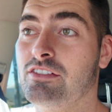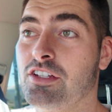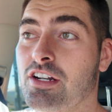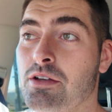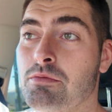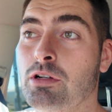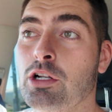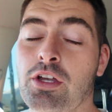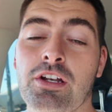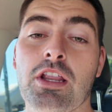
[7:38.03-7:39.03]
you know,
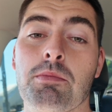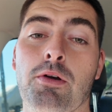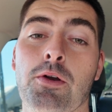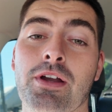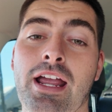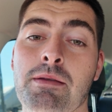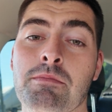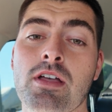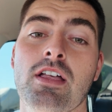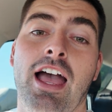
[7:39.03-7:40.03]
looking at the pro
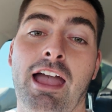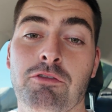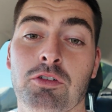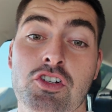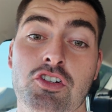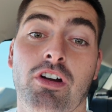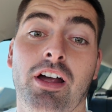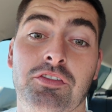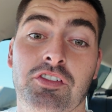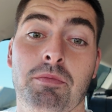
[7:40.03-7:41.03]
game, everyone
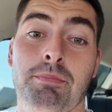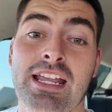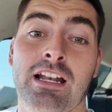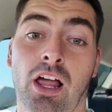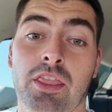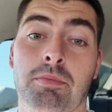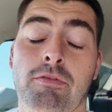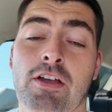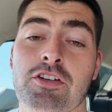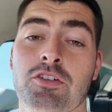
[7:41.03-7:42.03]
strives to be like the
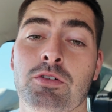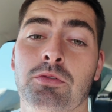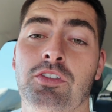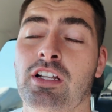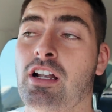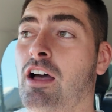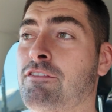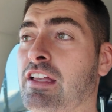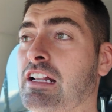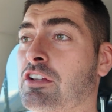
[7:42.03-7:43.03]
professionals, and I
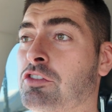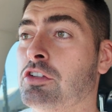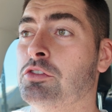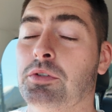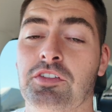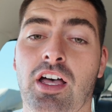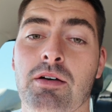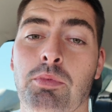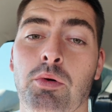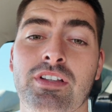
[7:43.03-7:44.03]
think that's good to a
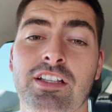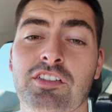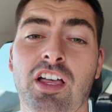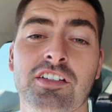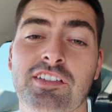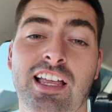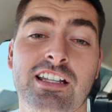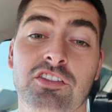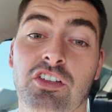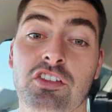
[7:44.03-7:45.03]
certain point. There's certain
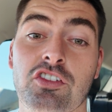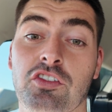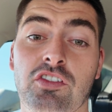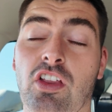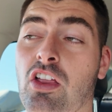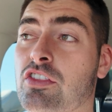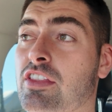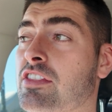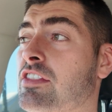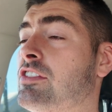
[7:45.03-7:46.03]
standards that just
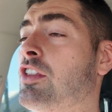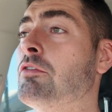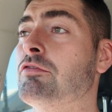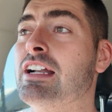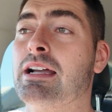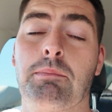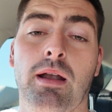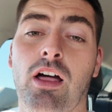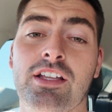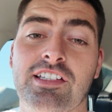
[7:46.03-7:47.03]
don't really
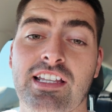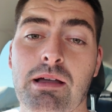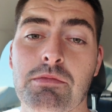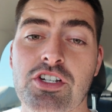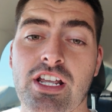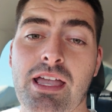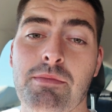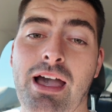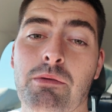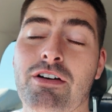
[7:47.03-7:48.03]
apply to the amateur
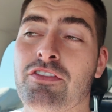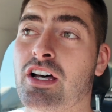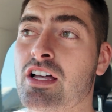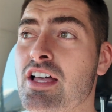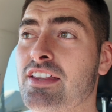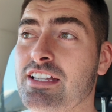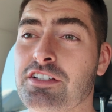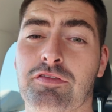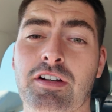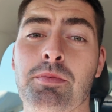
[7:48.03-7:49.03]
game. However,
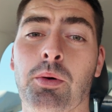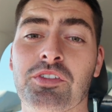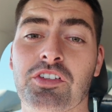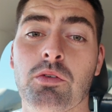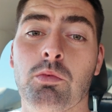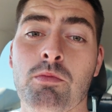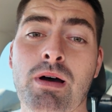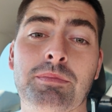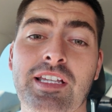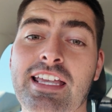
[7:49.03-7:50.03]
these 3 points in the
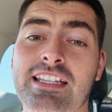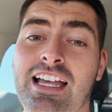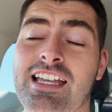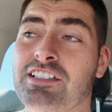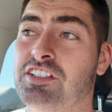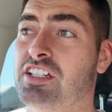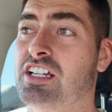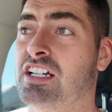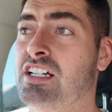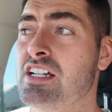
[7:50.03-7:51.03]
warm-up, taking that into
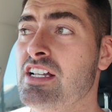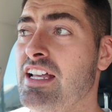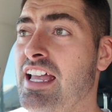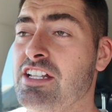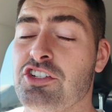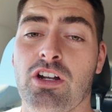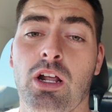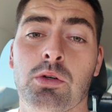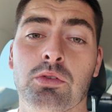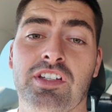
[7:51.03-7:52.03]
your
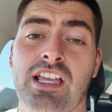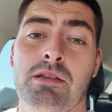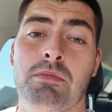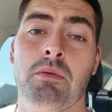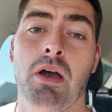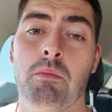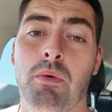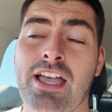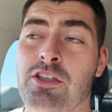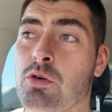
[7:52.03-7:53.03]
local team and
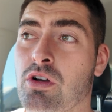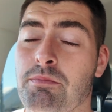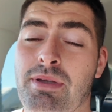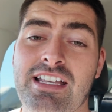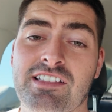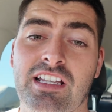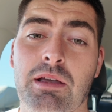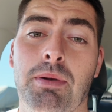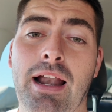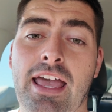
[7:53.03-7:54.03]
where you're competing
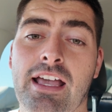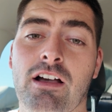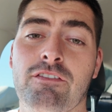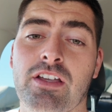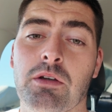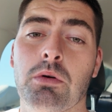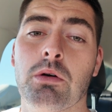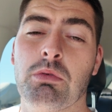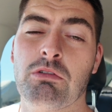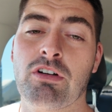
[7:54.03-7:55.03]
and playing, I think
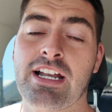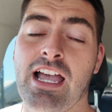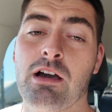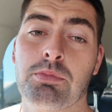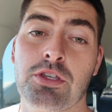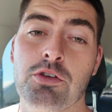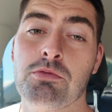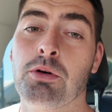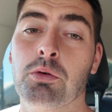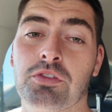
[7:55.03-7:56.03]
will really help
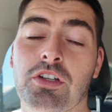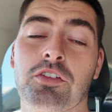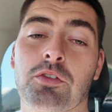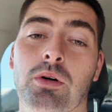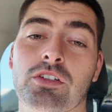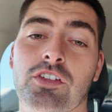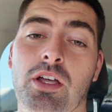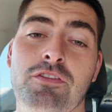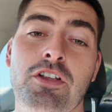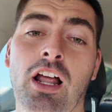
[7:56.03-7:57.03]
you, but also the squad. So
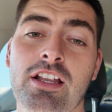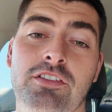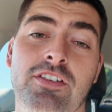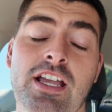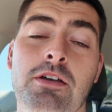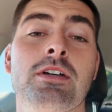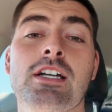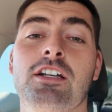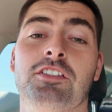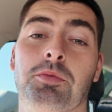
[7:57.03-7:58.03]
if you like this video,
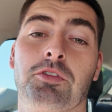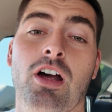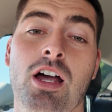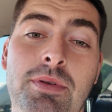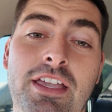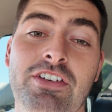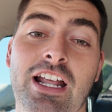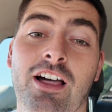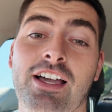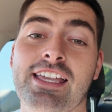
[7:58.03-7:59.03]
subscribe, give it
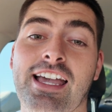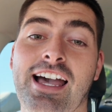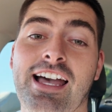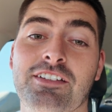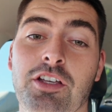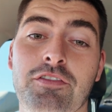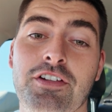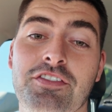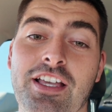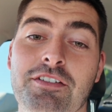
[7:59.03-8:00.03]
a like, and
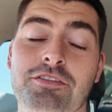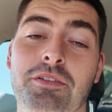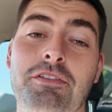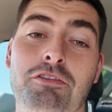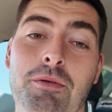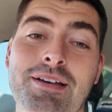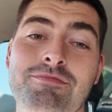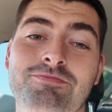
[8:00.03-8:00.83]
hopefully you've taken something from it.